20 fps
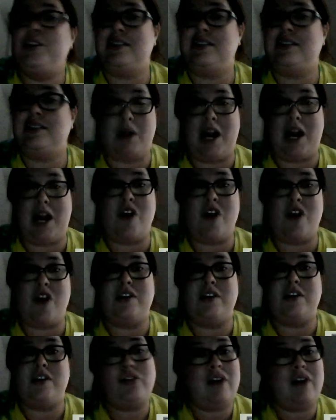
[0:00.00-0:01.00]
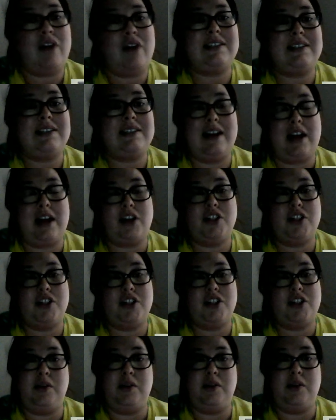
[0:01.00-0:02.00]
is where the direct
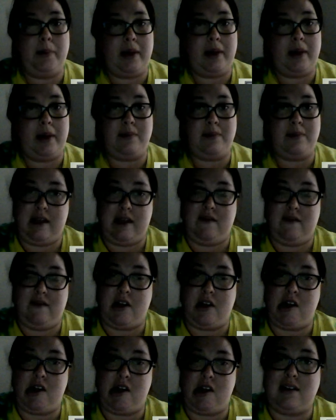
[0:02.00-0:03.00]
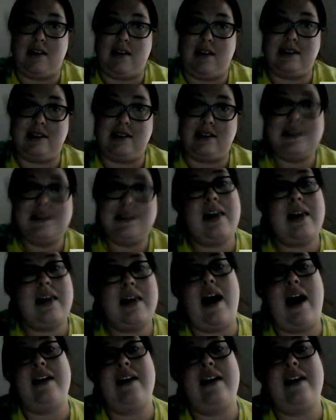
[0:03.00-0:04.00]
connection to applied behavior analysis
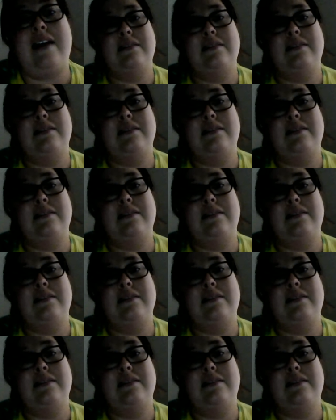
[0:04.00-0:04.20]
lies.